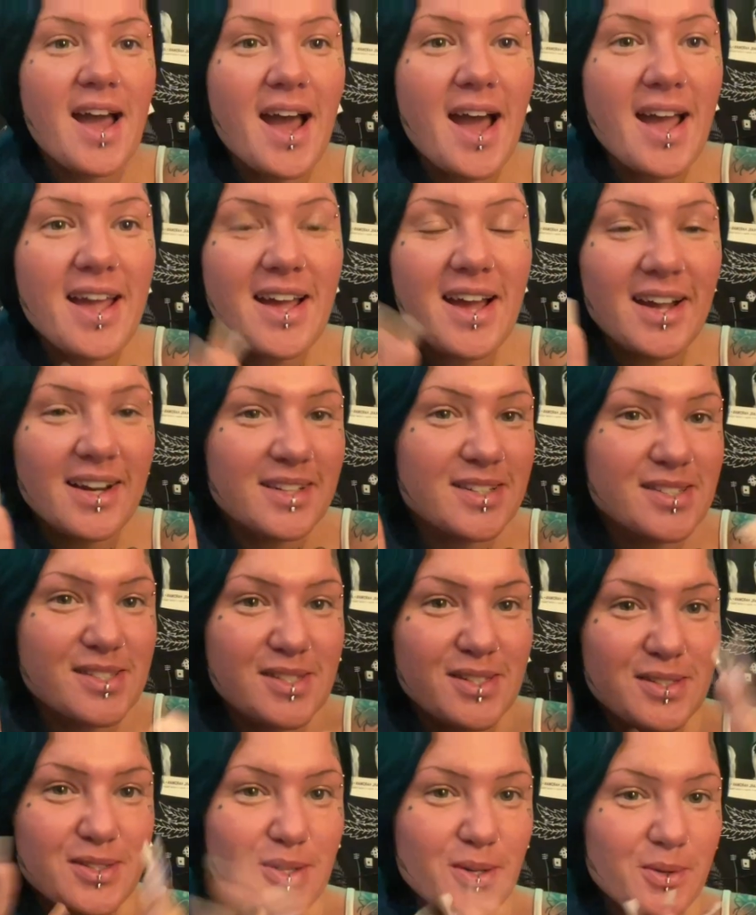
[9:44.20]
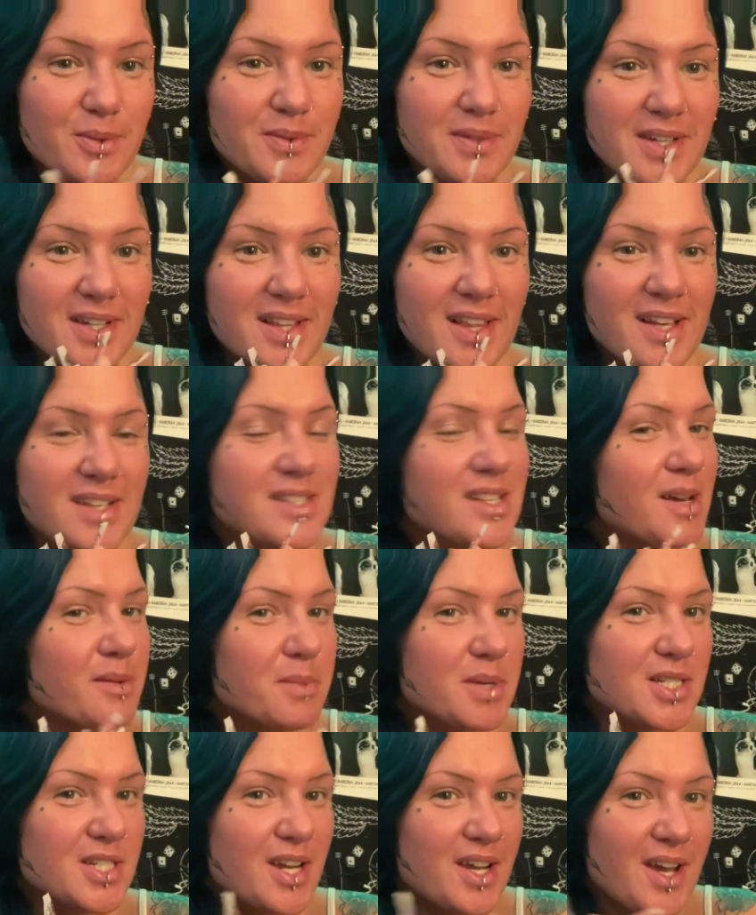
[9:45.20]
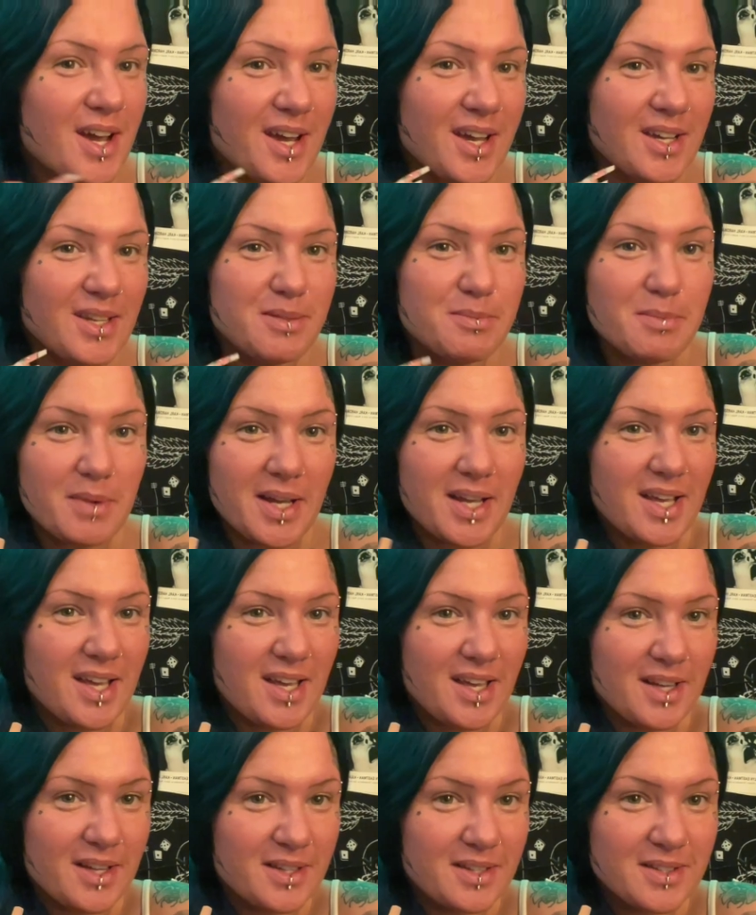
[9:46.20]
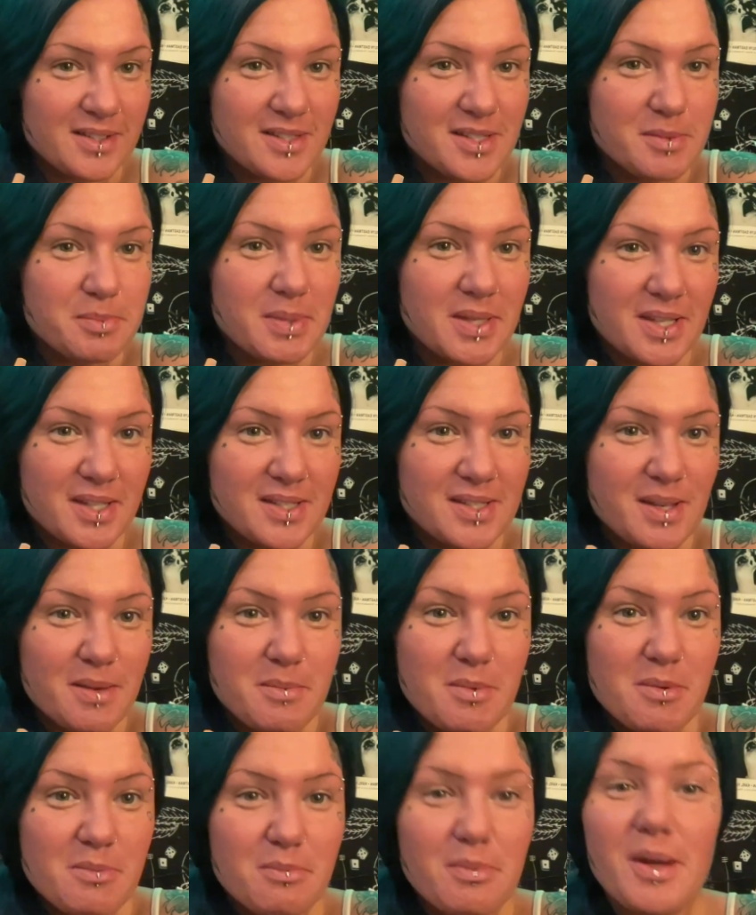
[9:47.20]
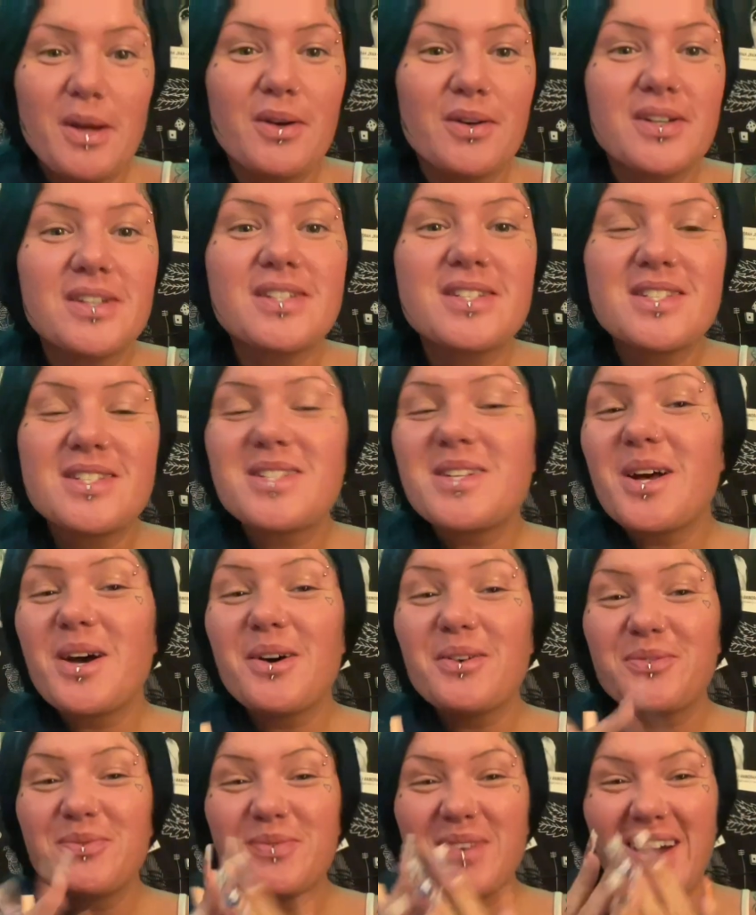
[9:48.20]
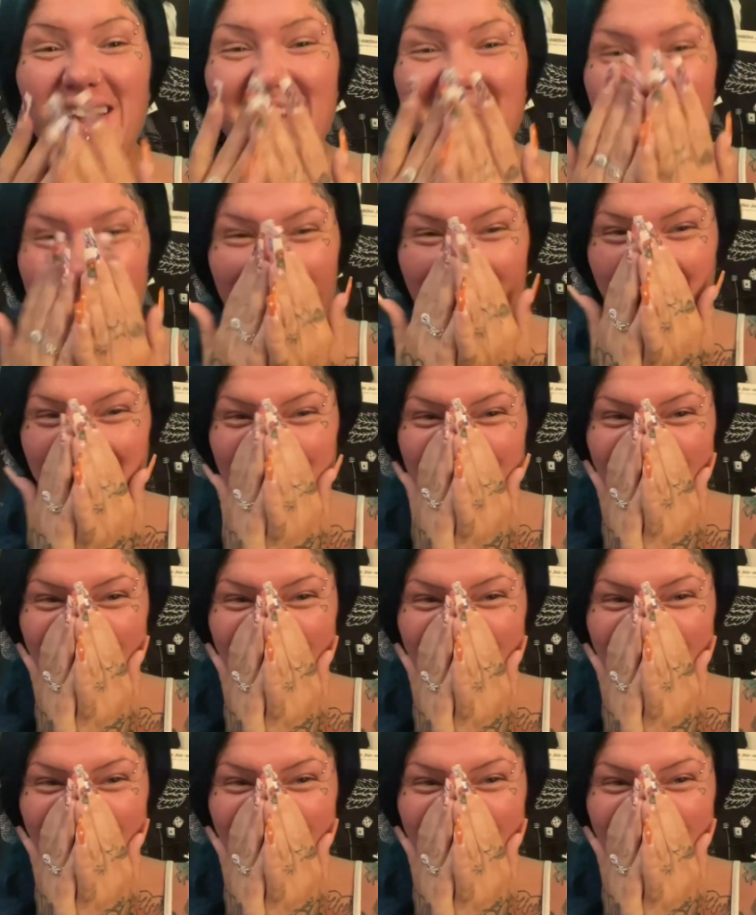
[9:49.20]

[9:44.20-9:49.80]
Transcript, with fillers: I honestly don't realize how much I hide my hands because I'm embarrassed of my nails